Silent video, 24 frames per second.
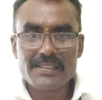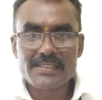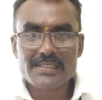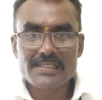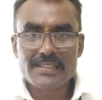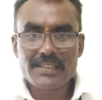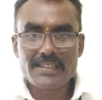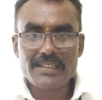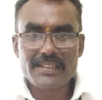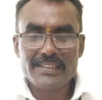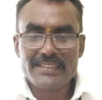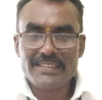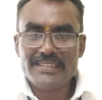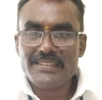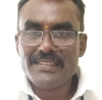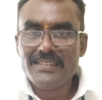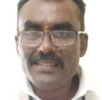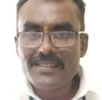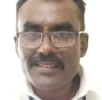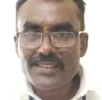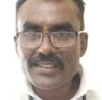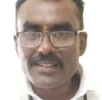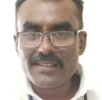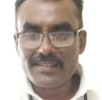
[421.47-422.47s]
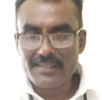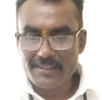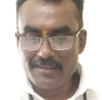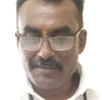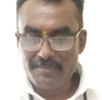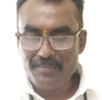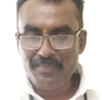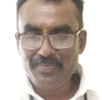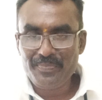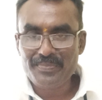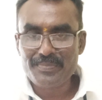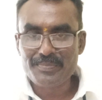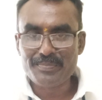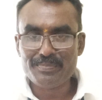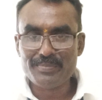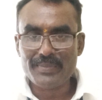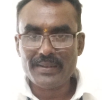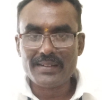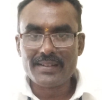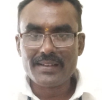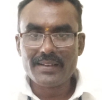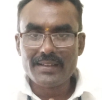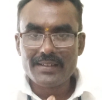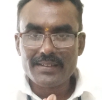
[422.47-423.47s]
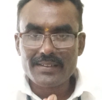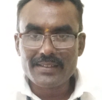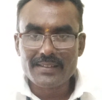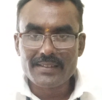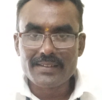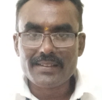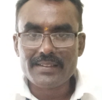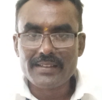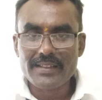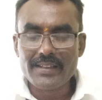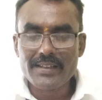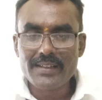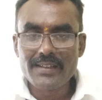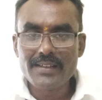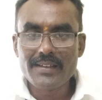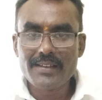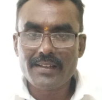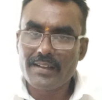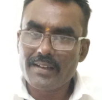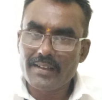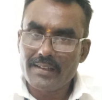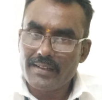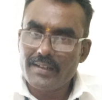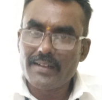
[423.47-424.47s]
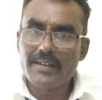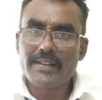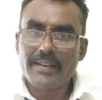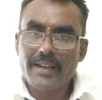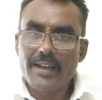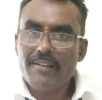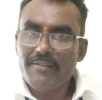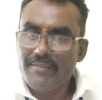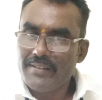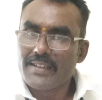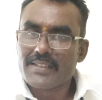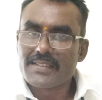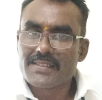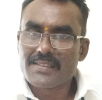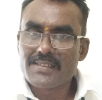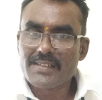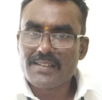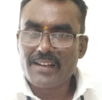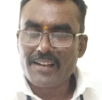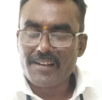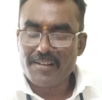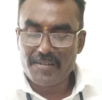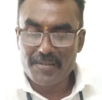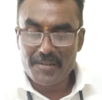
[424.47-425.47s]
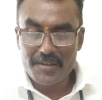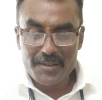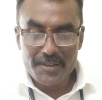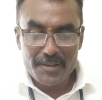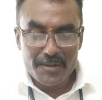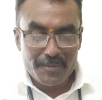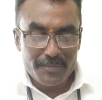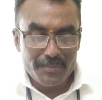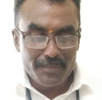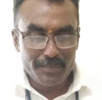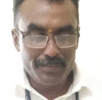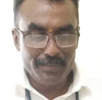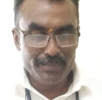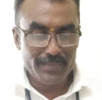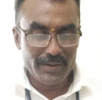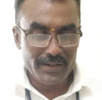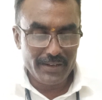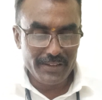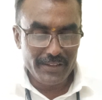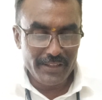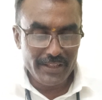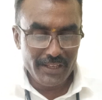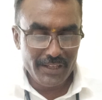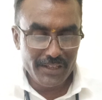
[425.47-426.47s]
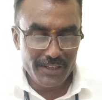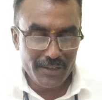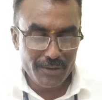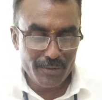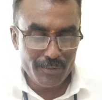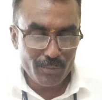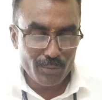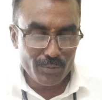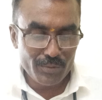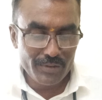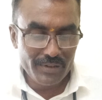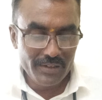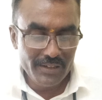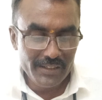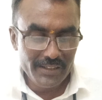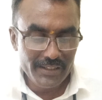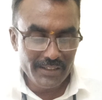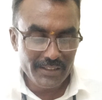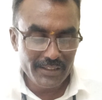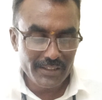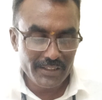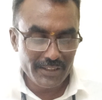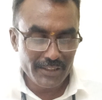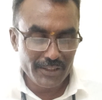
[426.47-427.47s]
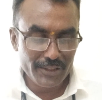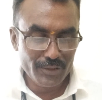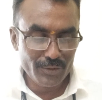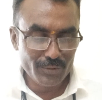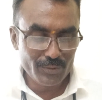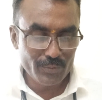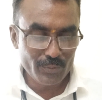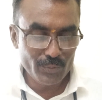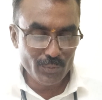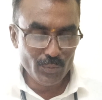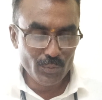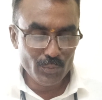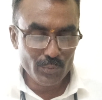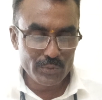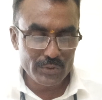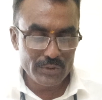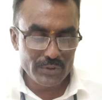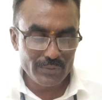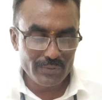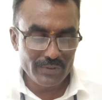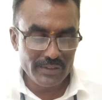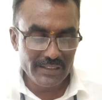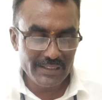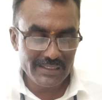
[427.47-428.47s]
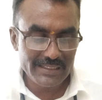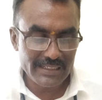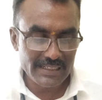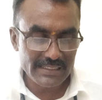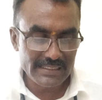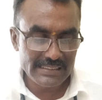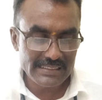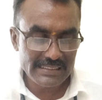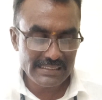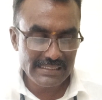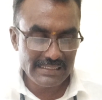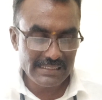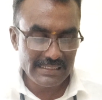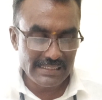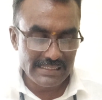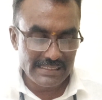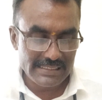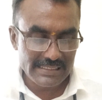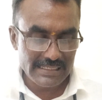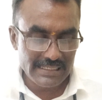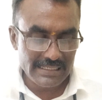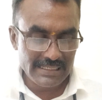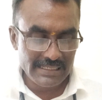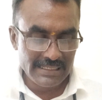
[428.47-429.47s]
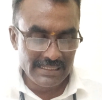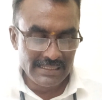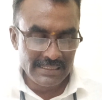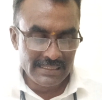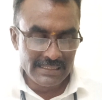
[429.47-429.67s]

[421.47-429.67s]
is internal, but they have external, but they are only inclusively considered as a